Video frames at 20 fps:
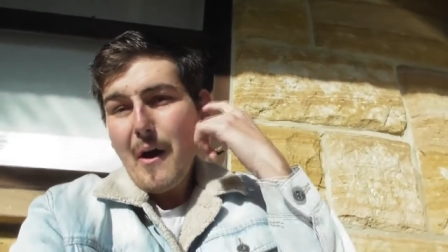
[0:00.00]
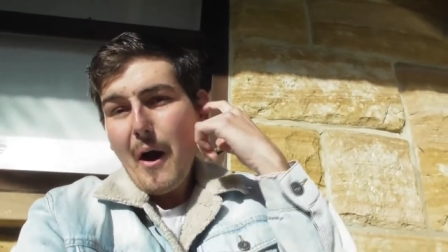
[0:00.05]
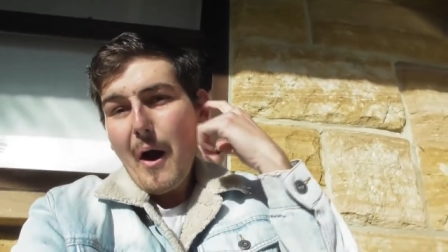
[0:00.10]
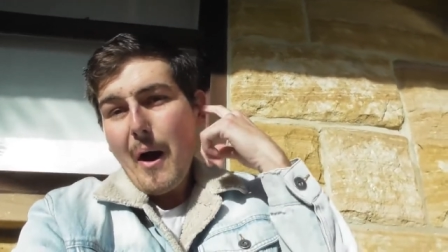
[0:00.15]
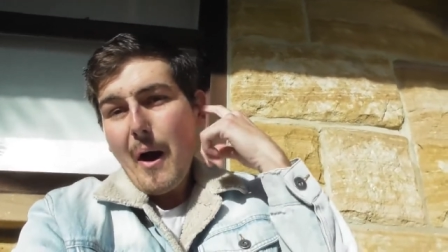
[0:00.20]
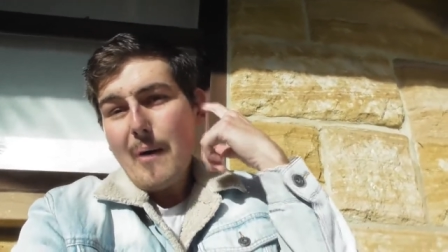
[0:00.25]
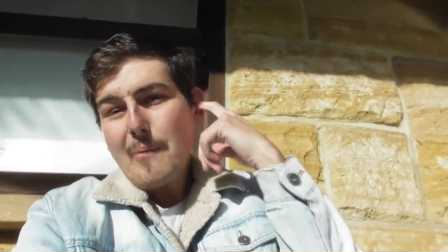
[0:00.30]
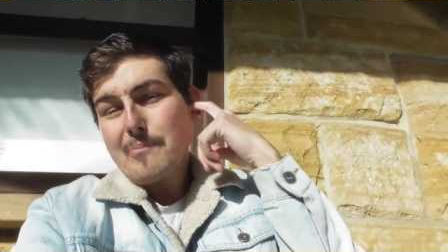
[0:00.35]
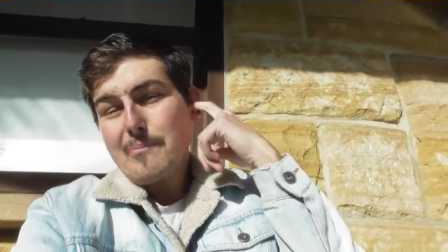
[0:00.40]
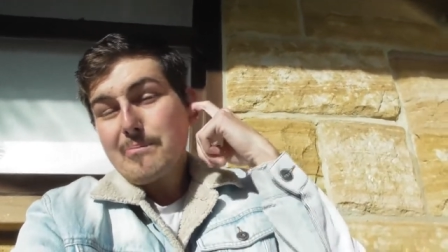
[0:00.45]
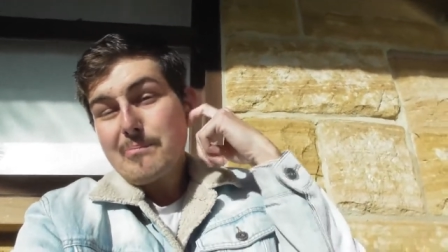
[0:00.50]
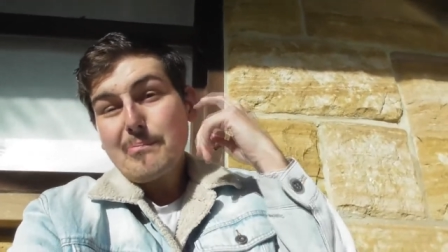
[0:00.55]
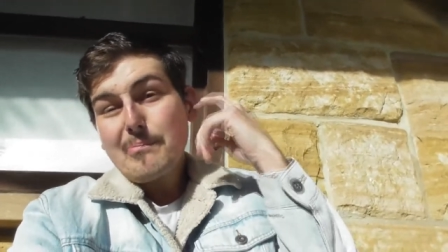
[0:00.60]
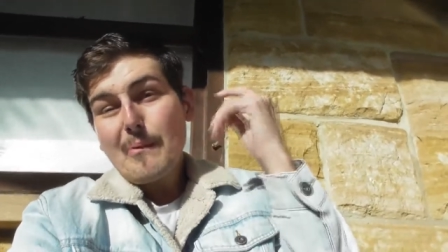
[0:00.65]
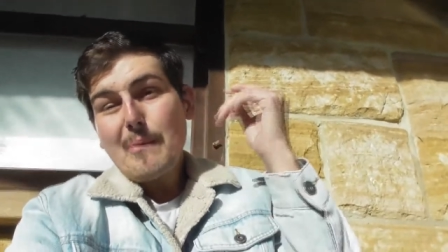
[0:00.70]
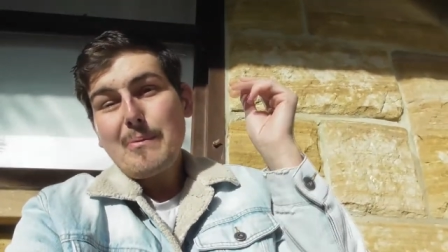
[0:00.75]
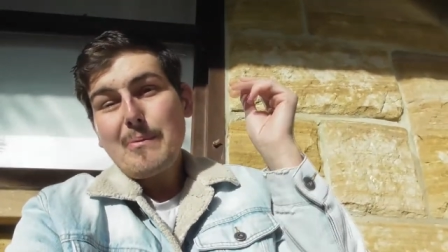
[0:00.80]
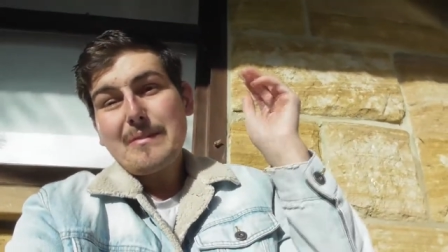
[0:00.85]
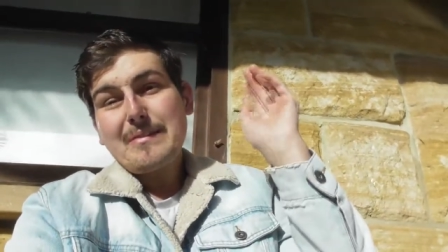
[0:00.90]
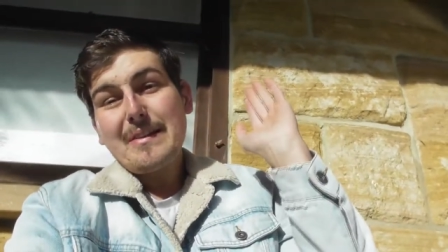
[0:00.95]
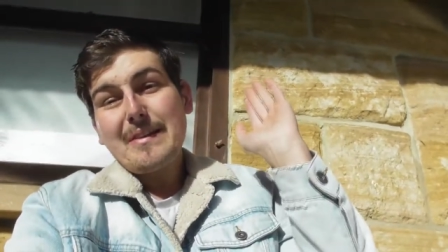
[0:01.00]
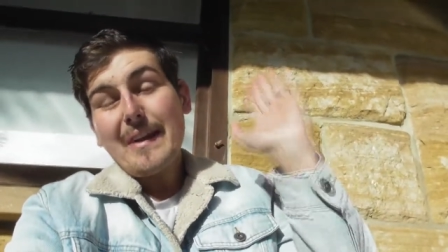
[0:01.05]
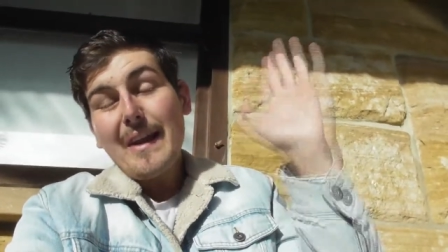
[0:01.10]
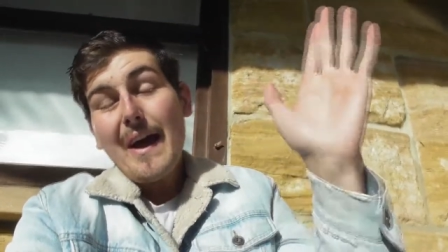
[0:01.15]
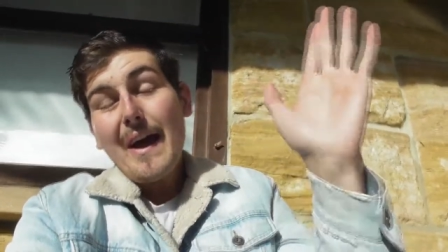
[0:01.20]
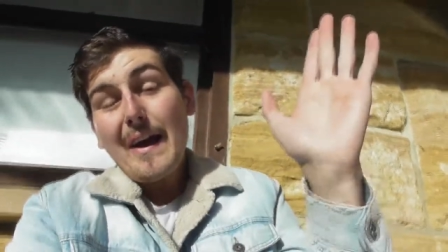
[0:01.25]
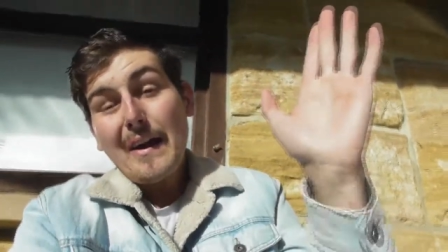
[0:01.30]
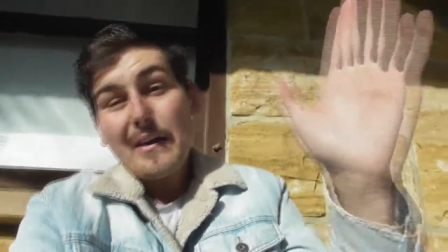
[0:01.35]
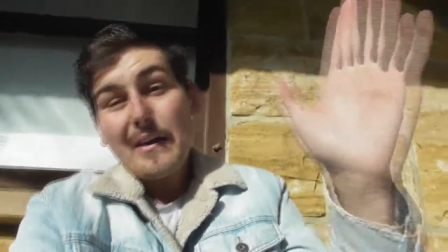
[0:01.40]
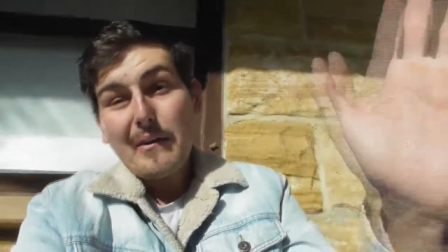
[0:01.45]
But
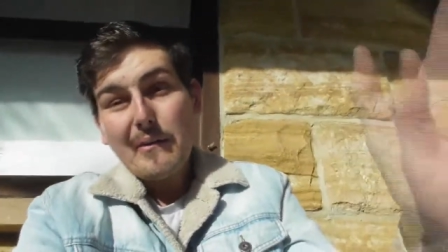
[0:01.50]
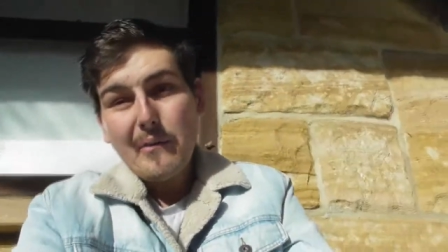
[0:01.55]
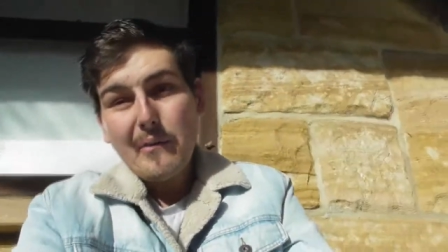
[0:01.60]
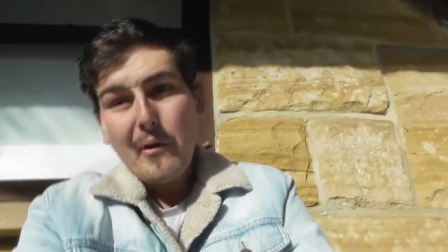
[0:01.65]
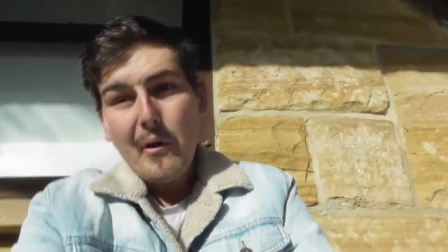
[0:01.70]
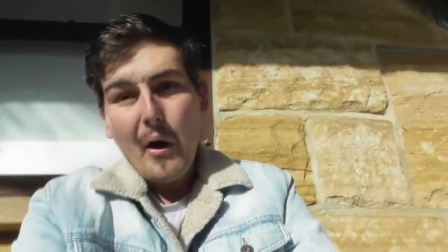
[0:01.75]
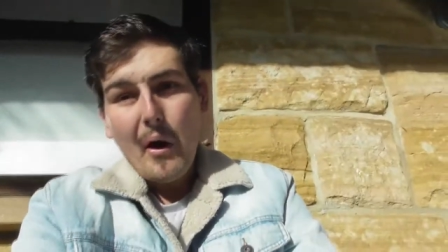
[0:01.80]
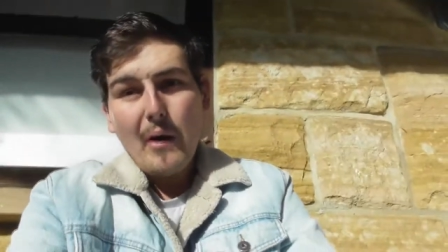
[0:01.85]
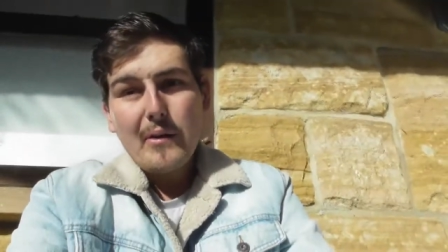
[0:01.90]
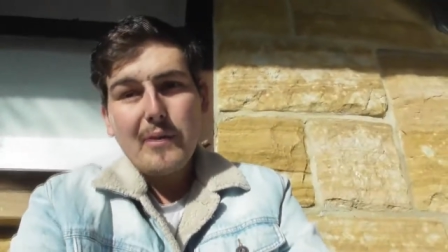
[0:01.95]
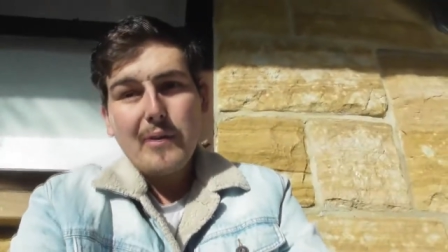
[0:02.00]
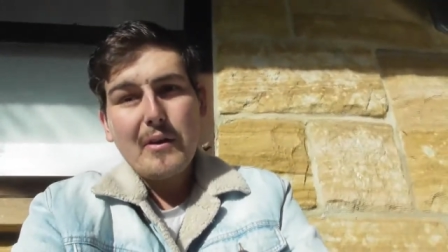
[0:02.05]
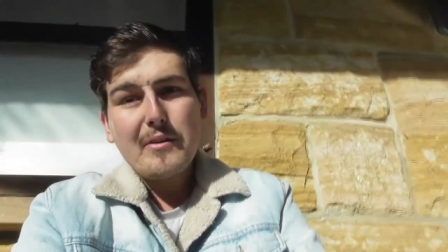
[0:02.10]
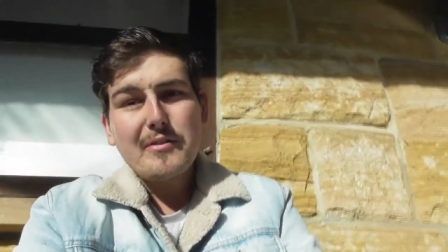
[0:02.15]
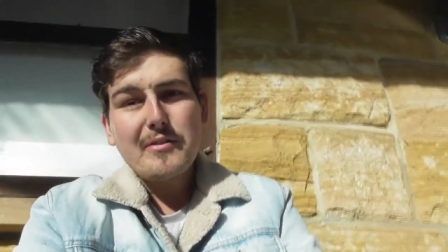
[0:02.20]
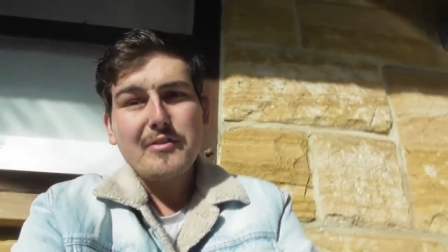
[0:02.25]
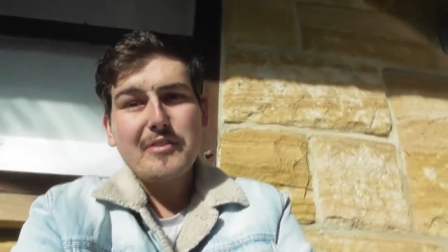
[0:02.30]
today, I'm going